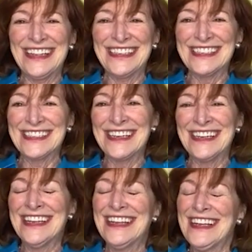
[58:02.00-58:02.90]
And
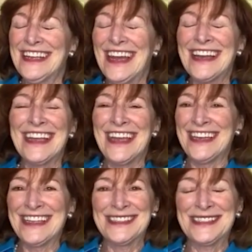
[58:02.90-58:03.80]

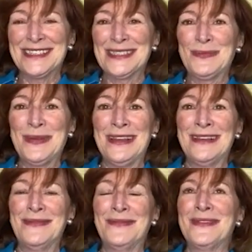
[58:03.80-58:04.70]
again, it's just
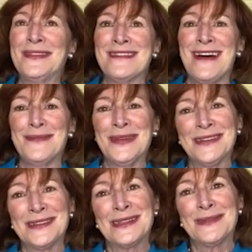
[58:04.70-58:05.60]
been
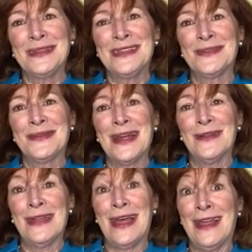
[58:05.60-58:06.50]
phenomenal to be
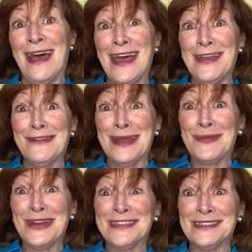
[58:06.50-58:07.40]
around that high
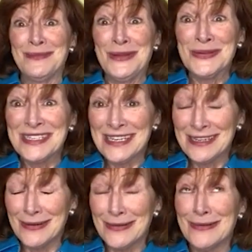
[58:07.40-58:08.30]
vibration
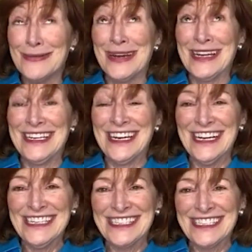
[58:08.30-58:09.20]
music. Oh my
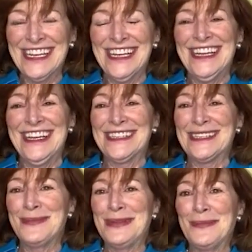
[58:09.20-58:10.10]
gosh,
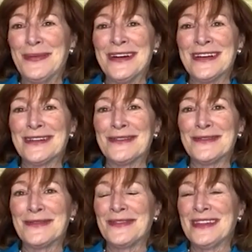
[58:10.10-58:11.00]
to be part
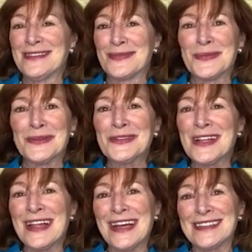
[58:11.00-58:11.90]
of these
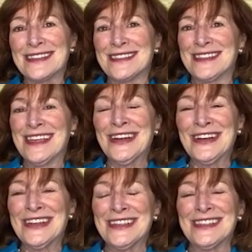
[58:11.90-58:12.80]
world-class
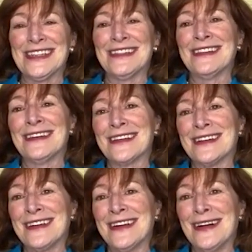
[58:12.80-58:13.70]
singers and the
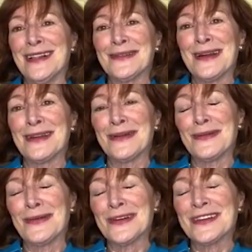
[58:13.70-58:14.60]
Colorado
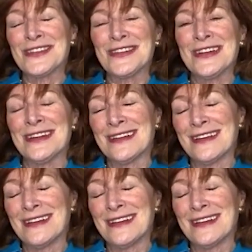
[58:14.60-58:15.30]
Orchestra